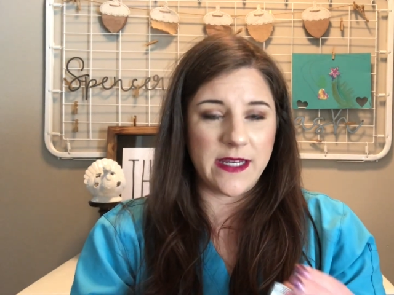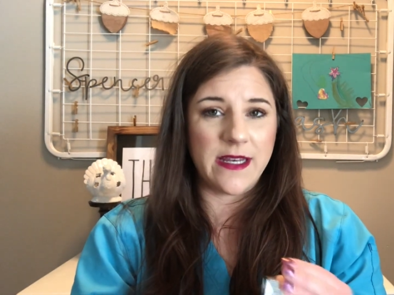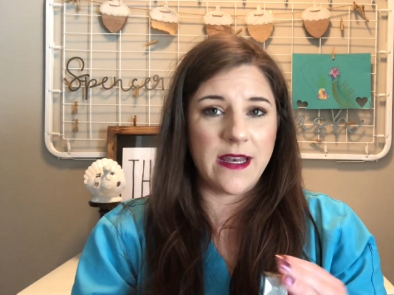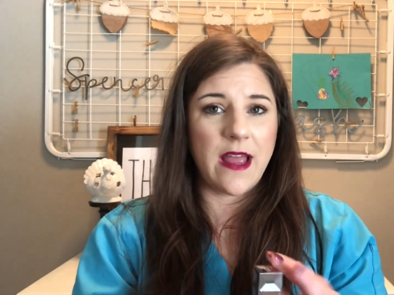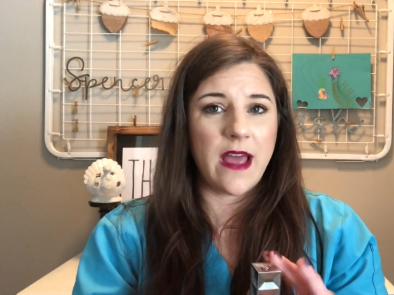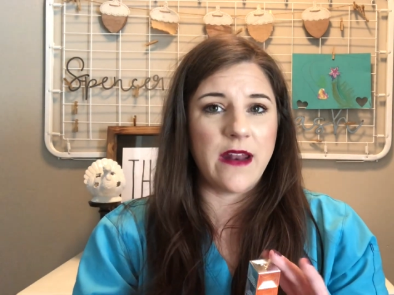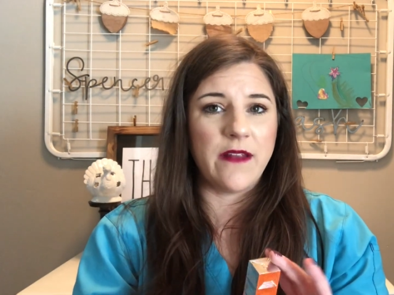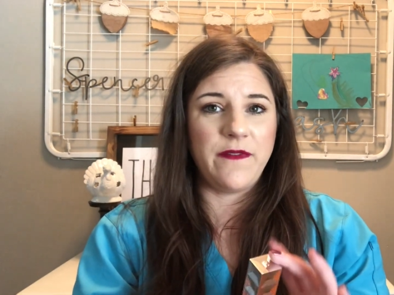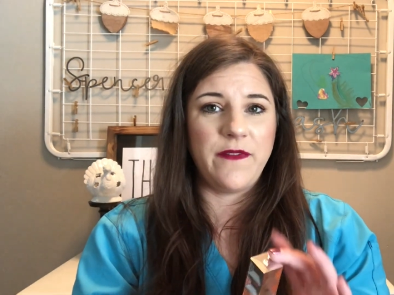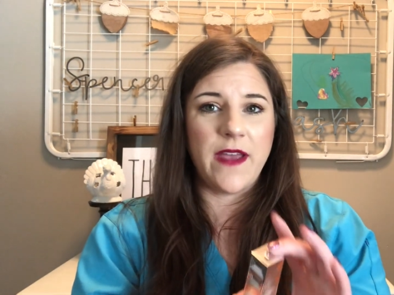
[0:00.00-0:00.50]

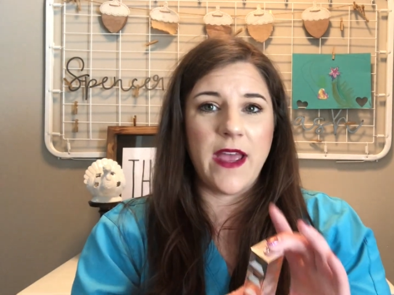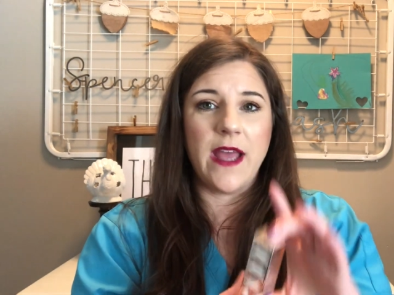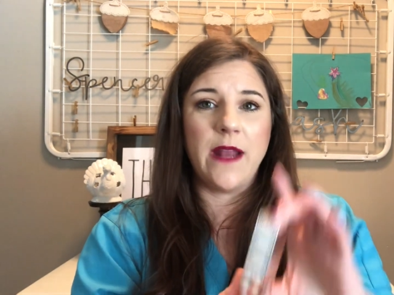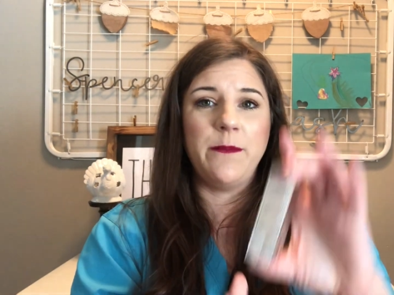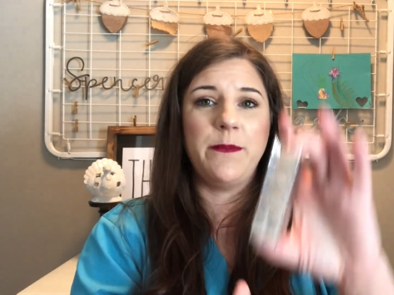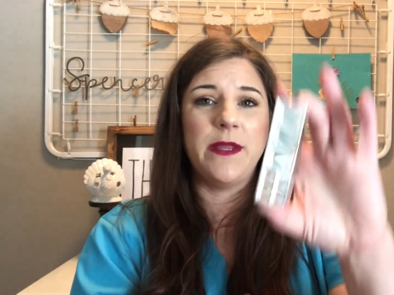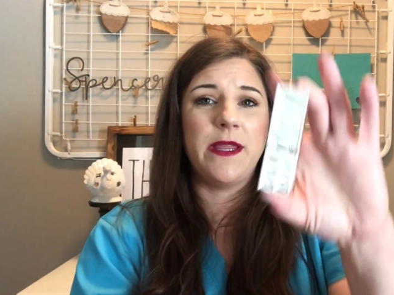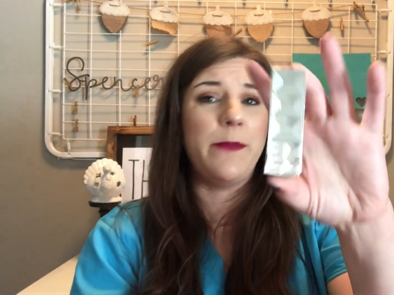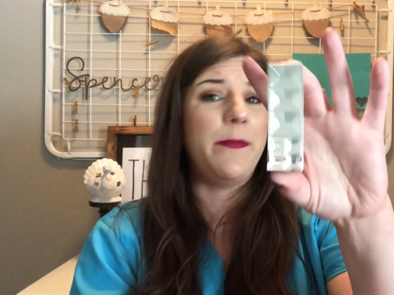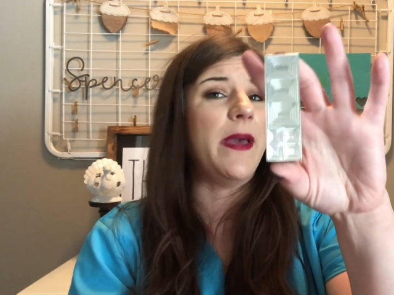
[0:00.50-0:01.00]
not a fan,
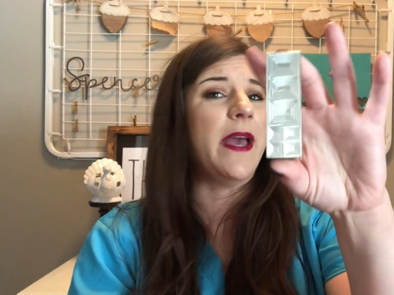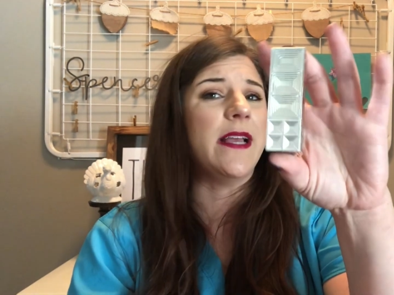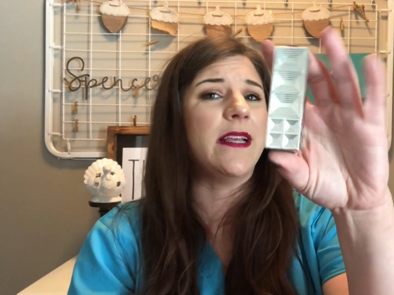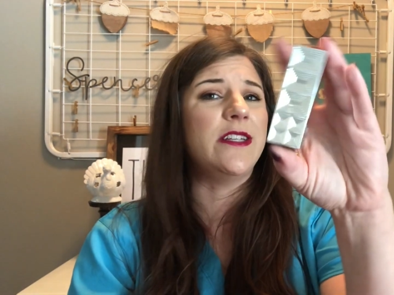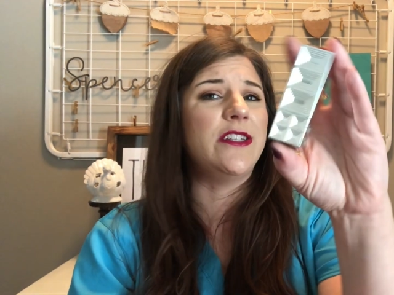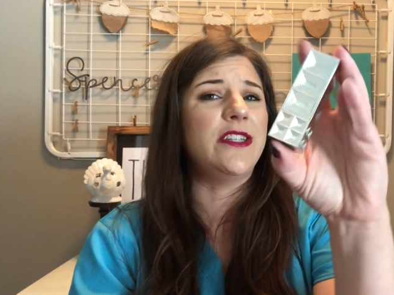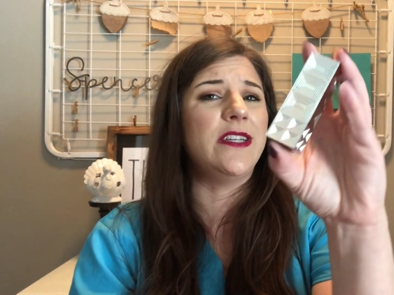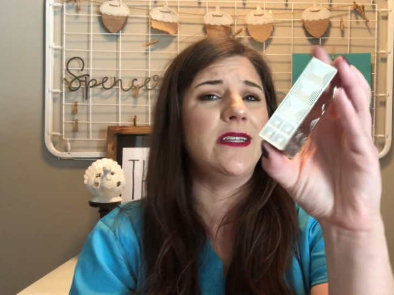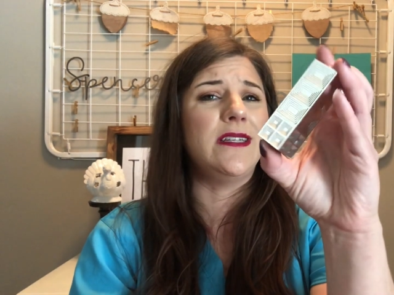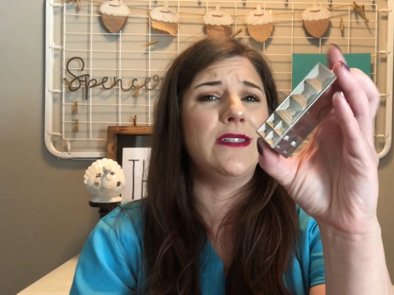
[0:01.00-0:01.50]
but the
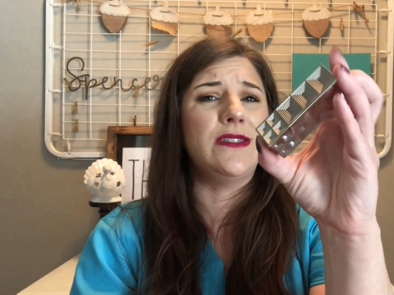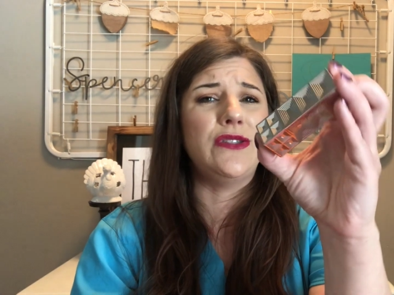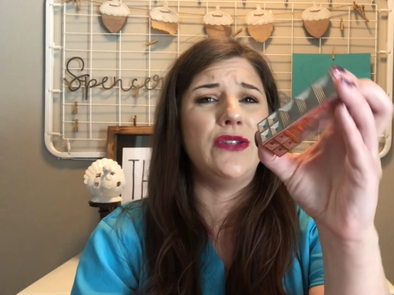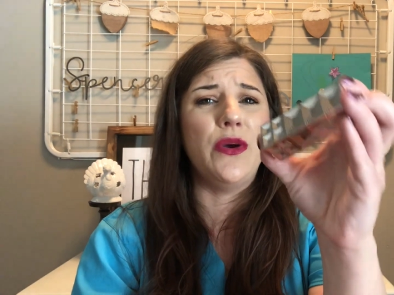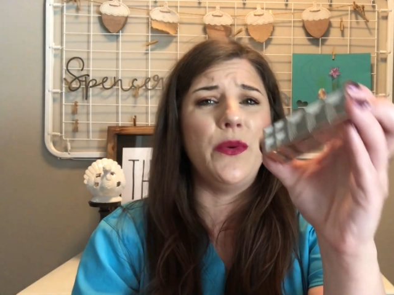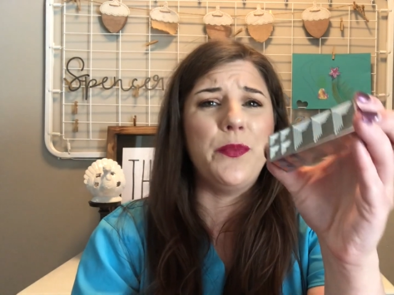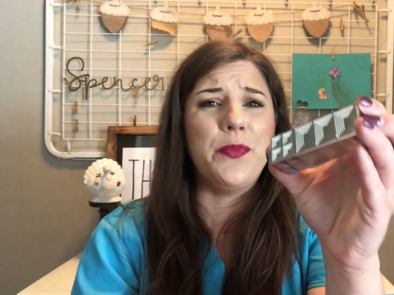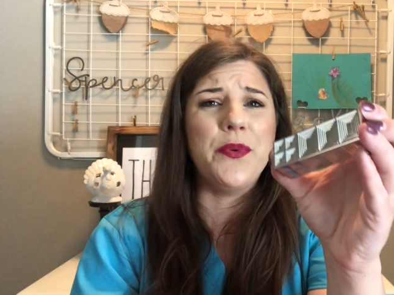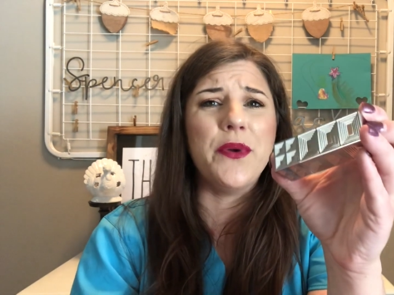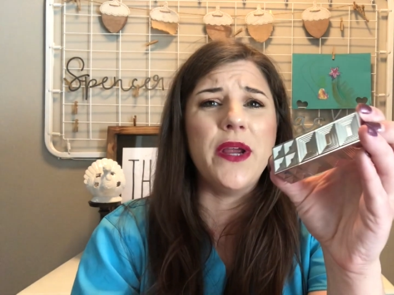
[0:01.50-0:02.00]
packaging is so
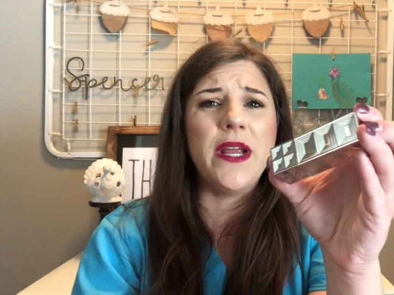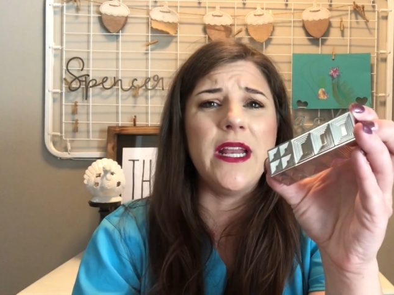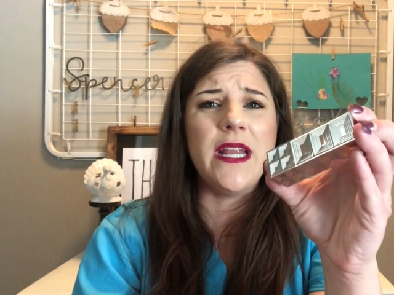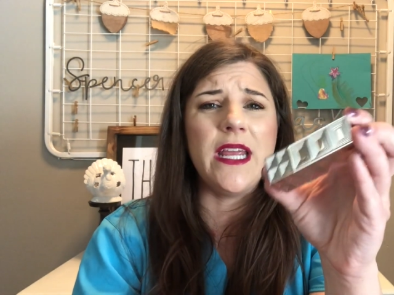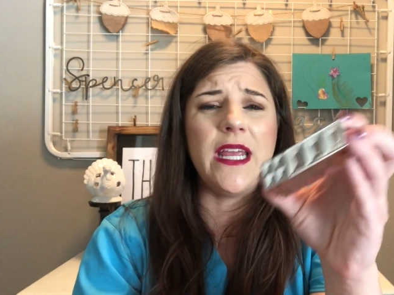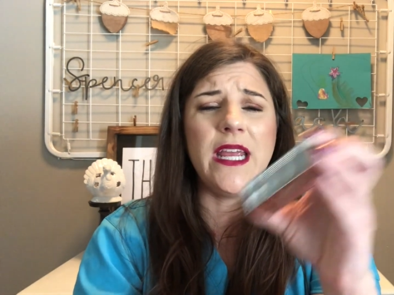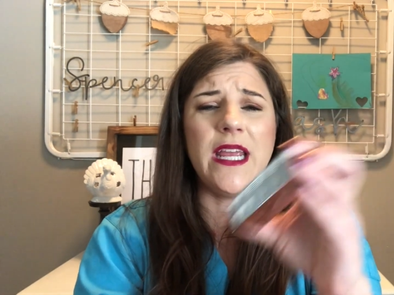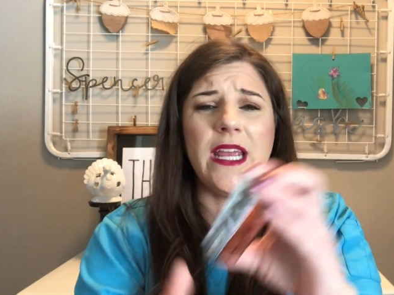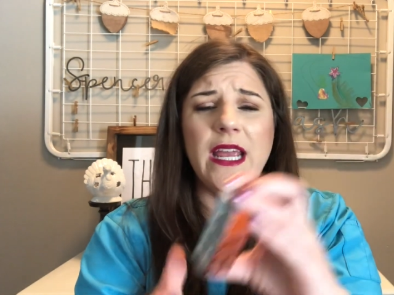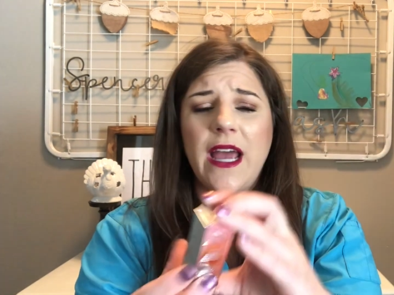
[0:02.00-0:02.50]

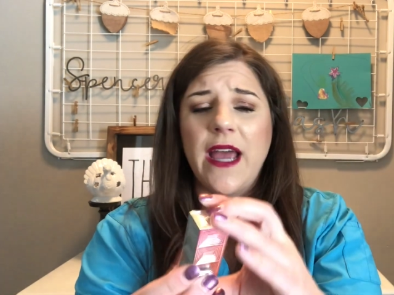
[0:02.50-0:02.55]
pretty.